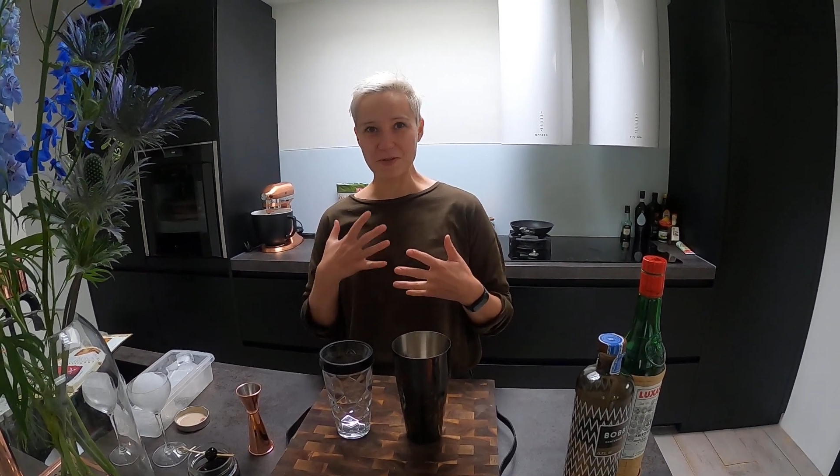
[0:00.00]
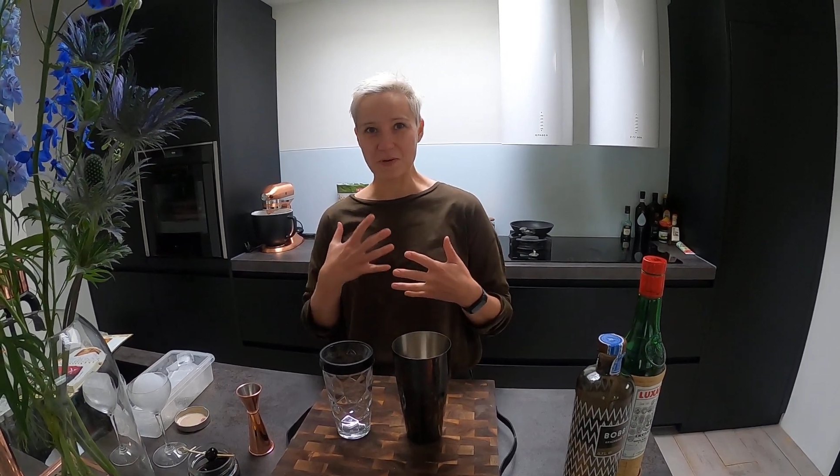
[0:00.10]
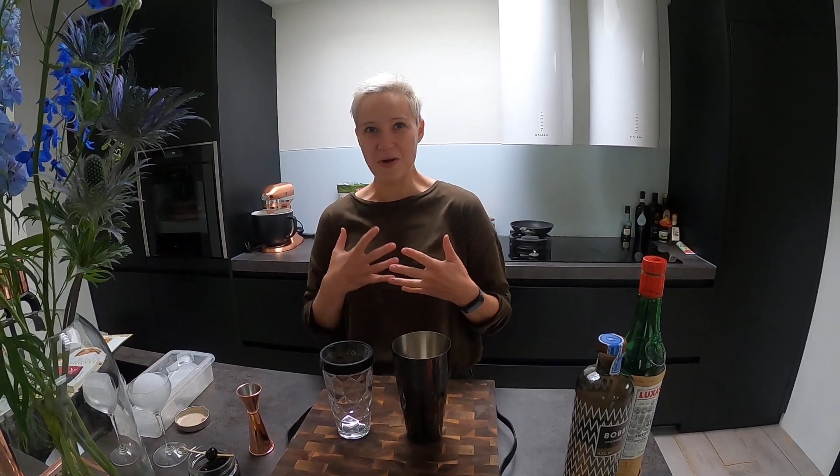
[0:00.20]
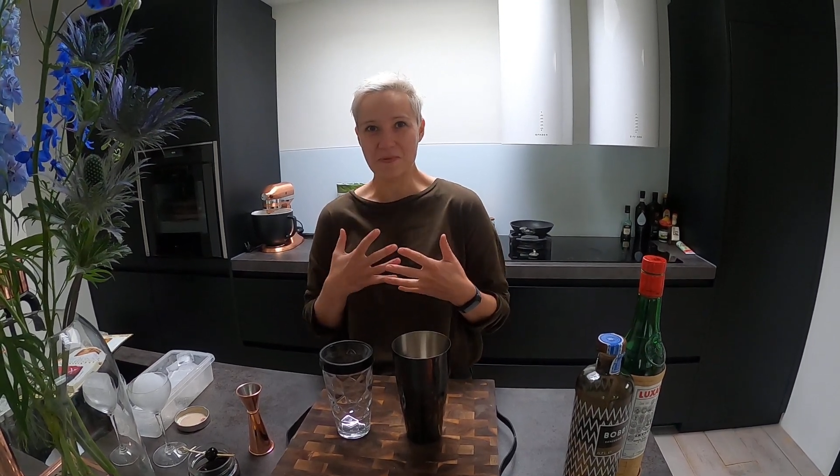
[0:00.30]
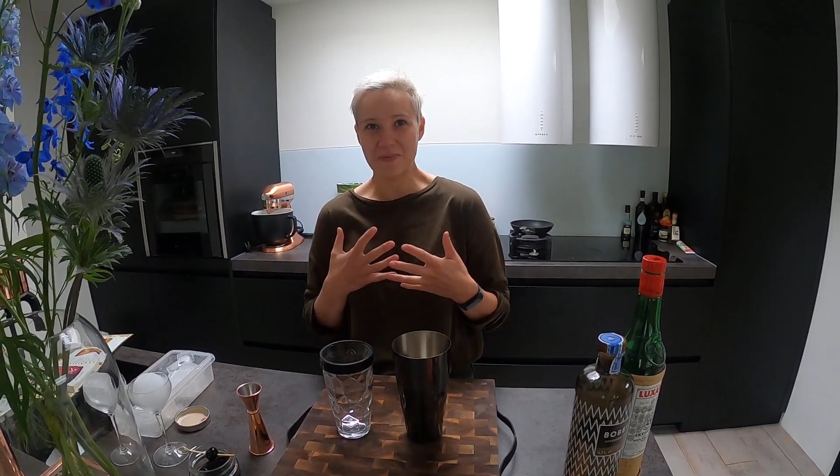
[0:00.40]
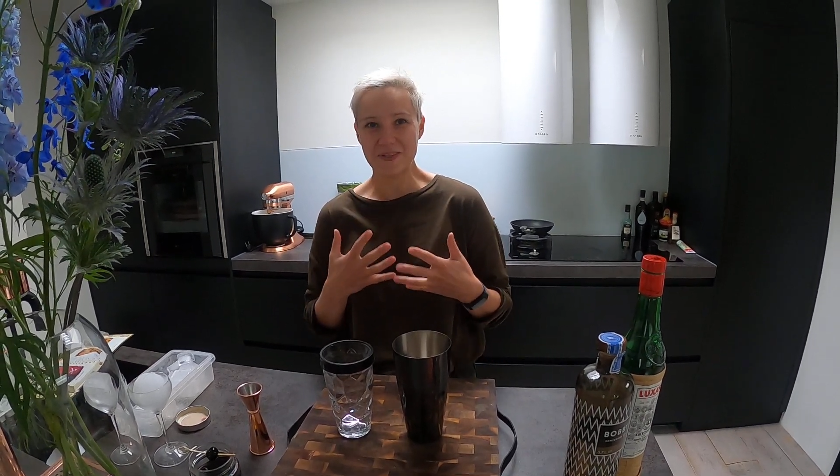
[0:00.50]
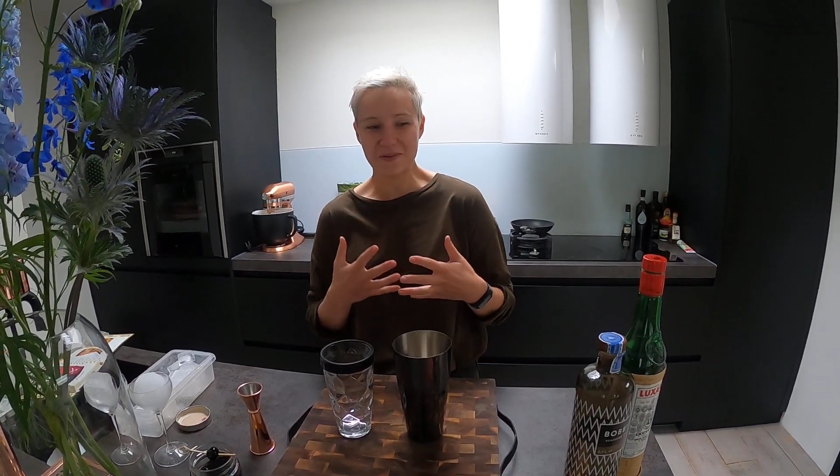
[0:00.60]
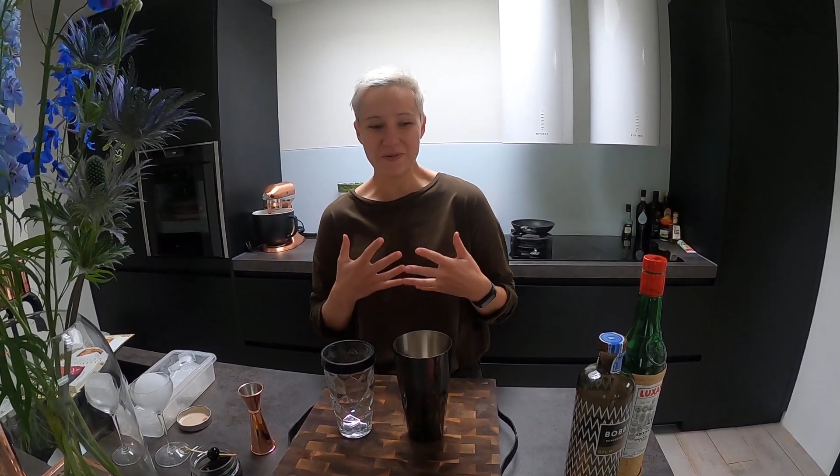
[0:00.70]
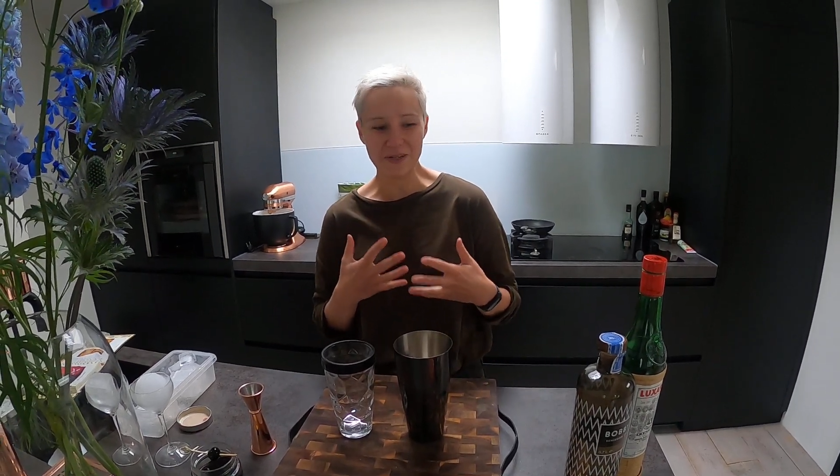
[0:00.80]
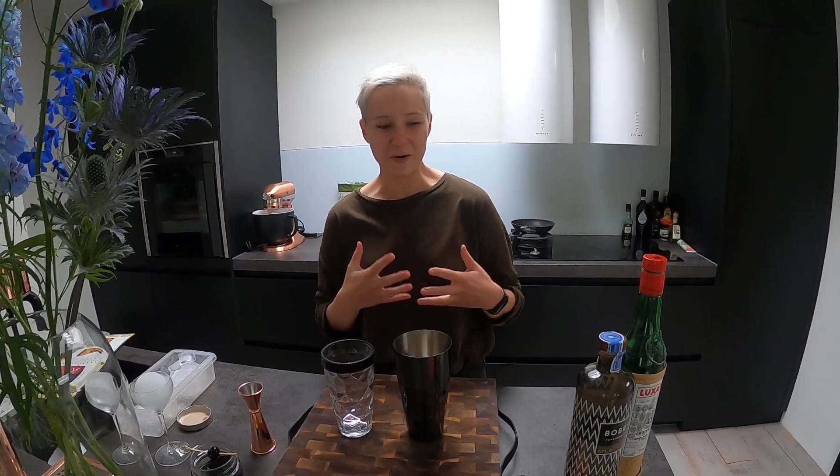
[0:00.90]
so I'm
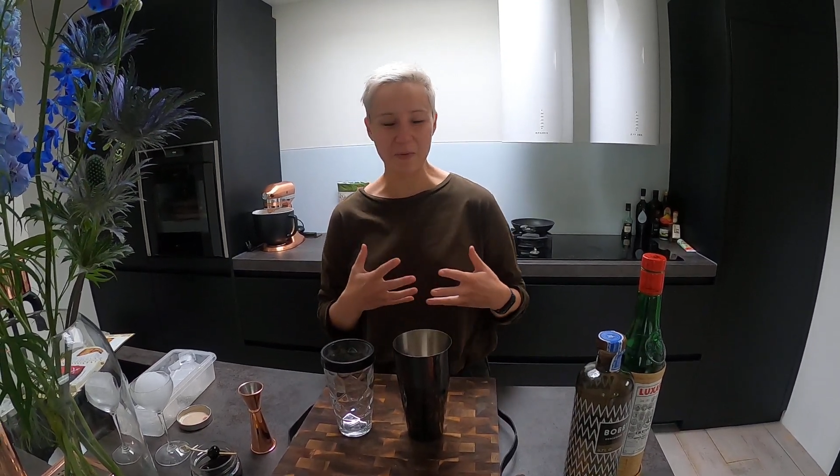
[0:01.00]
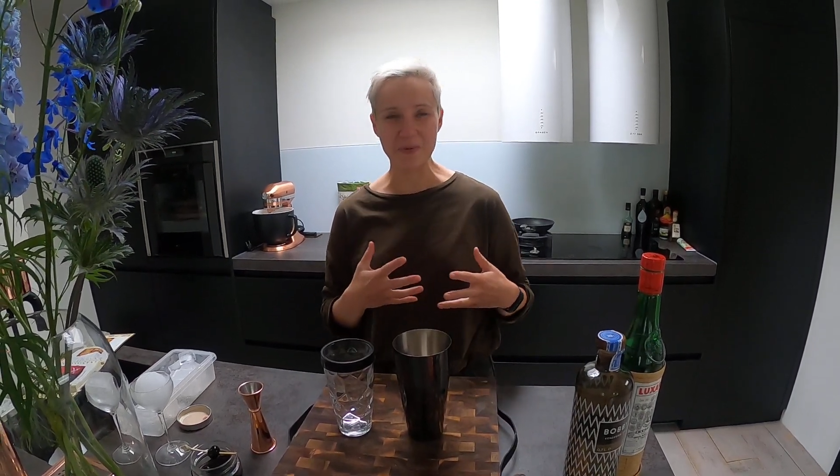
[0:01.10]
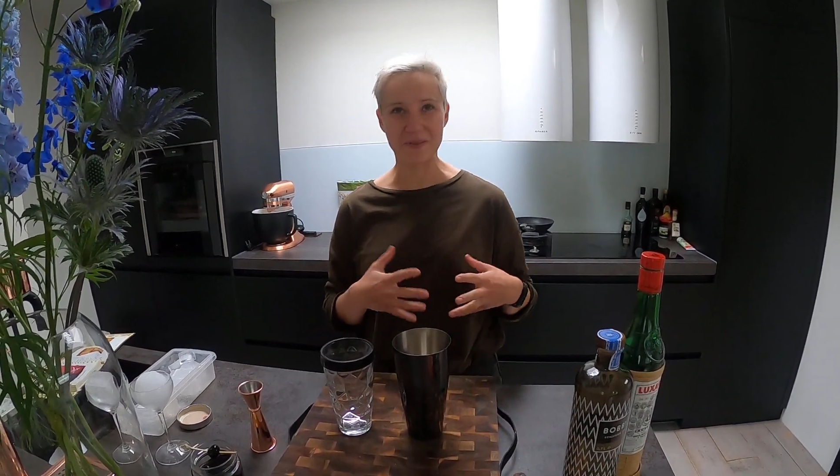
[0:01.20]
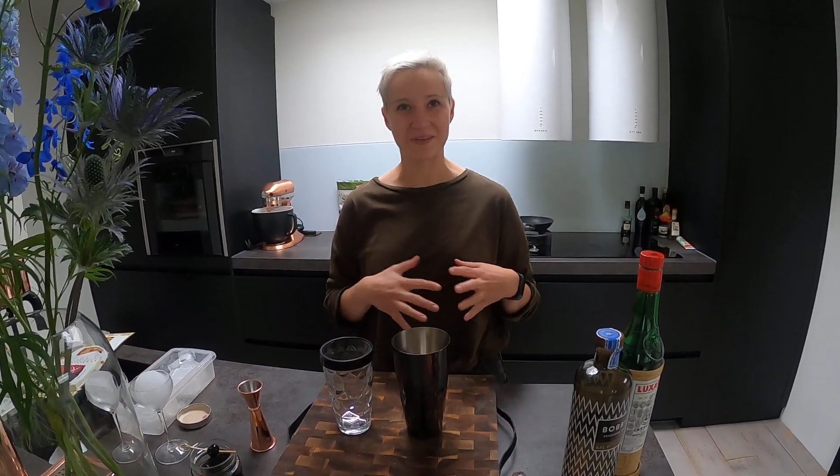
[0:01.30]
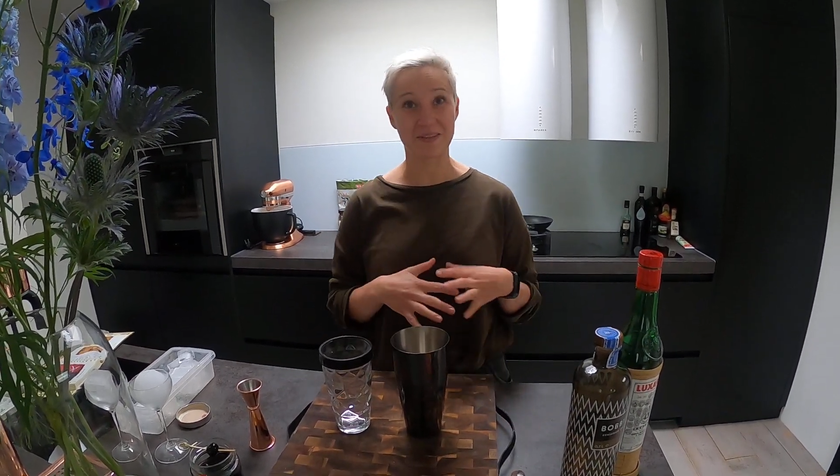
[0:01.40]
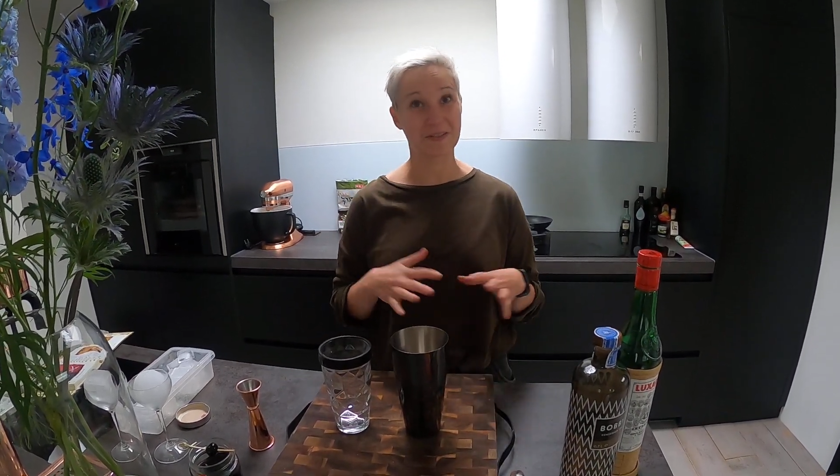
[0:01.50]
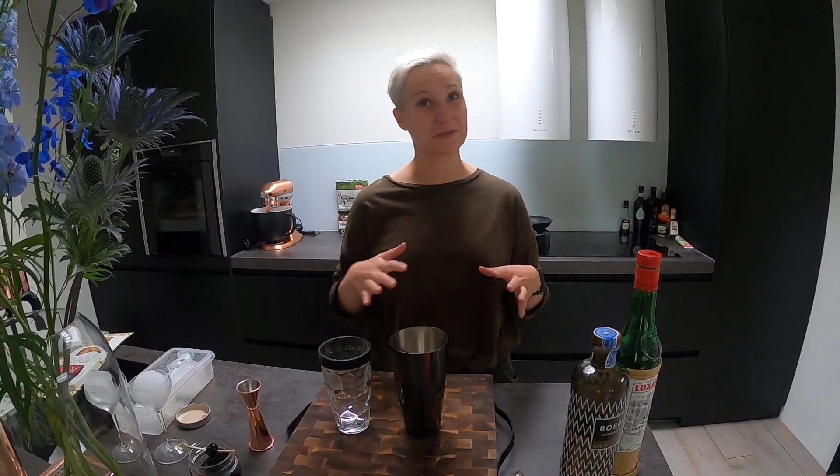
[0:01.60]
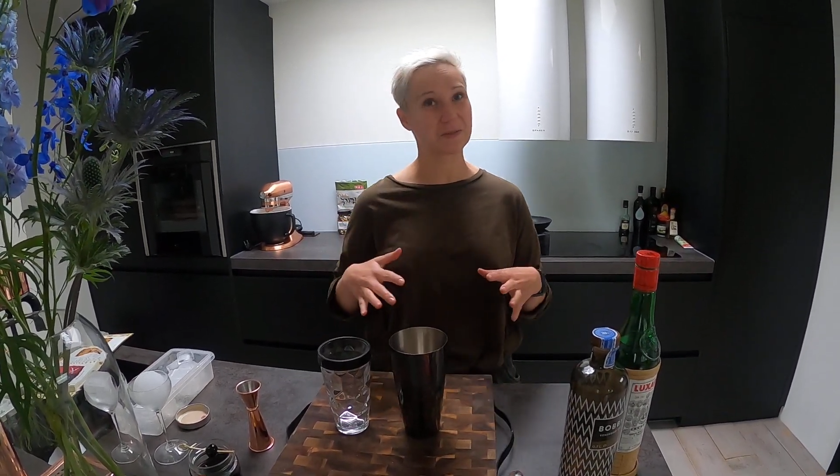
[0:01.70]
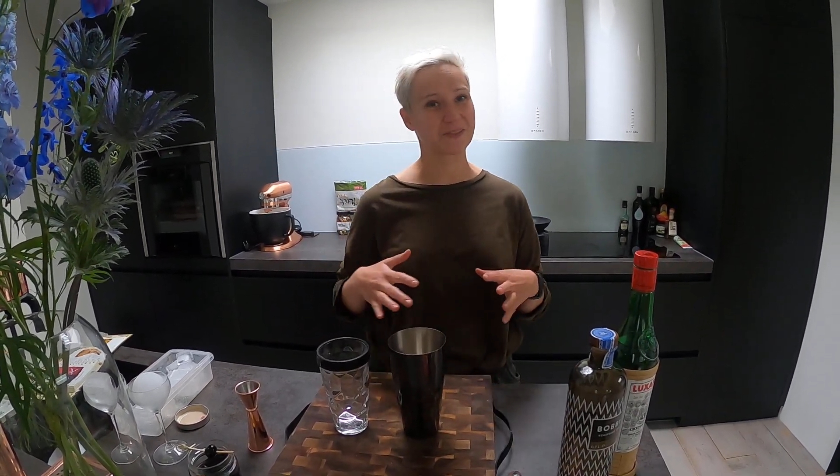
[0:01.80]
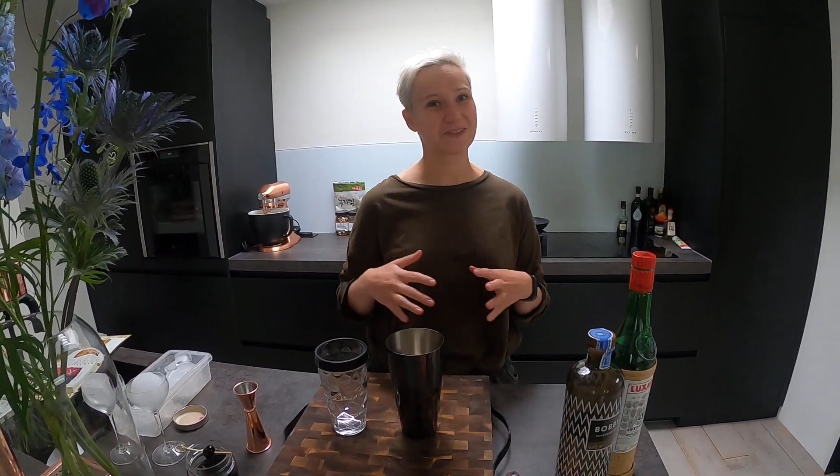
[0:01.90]
secretly hoping that this
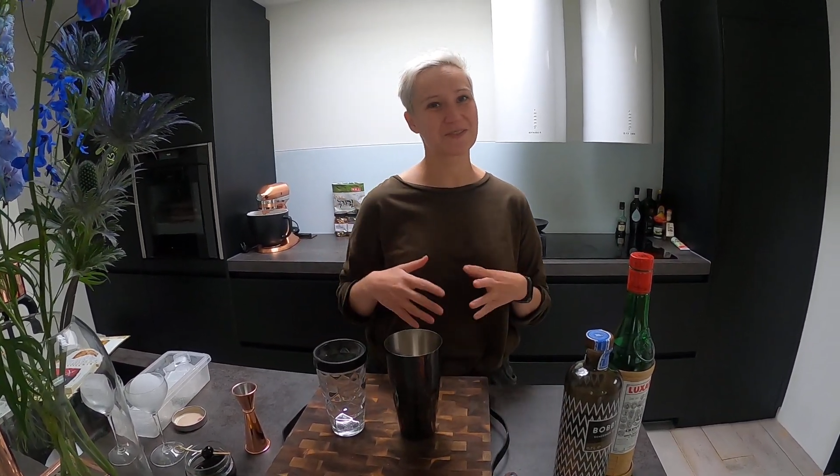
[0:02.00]
cocktail